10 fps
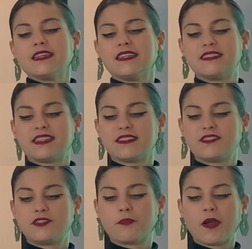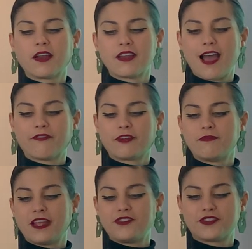He says, Depart not from
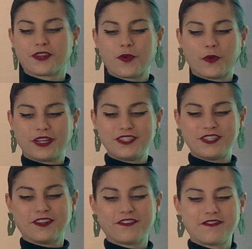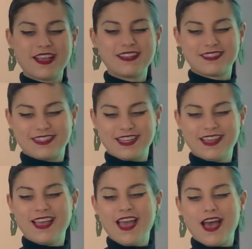nature according to your fancy,
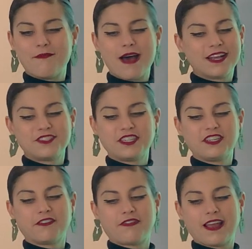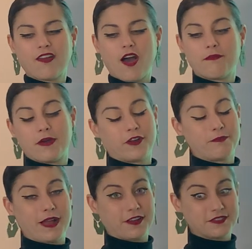imagining to find aught better
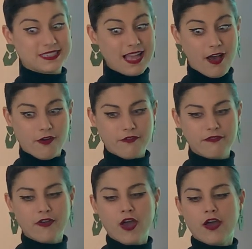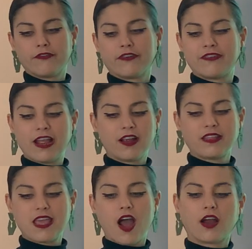by yourself. For
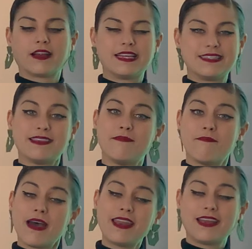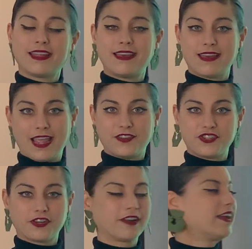verily, art is embedded in
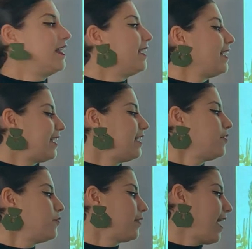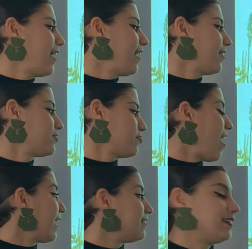nature. He who can
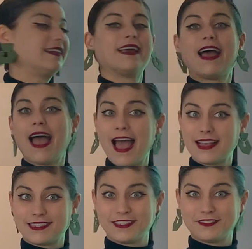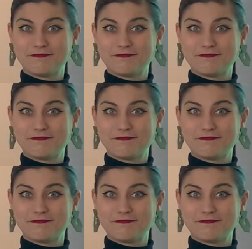extract it has it.